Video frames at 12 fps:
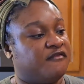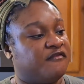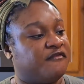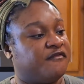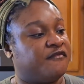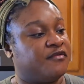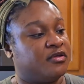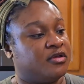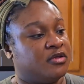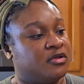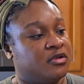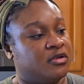of
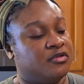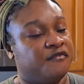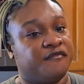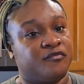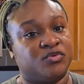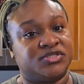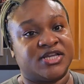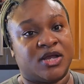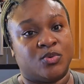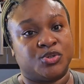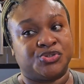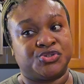the fruits
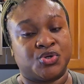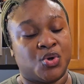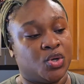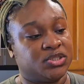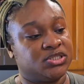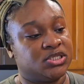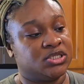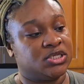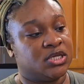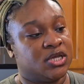that was soaked.